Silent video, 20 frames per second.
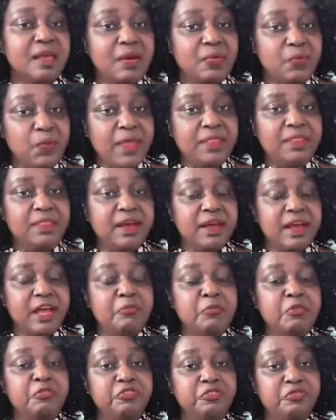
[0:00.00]
when they're
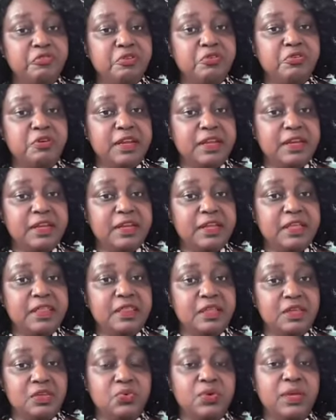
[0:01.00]
coming for a holiday in
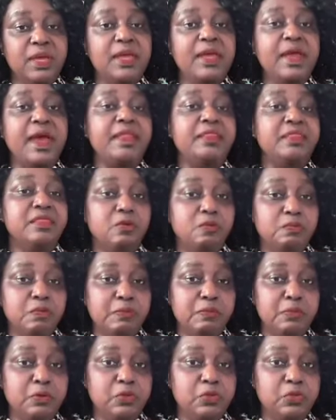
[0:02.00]
the UK, and they'll be
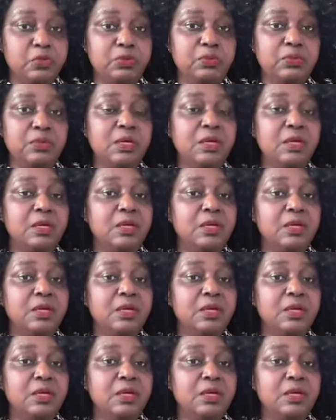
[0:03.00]
able to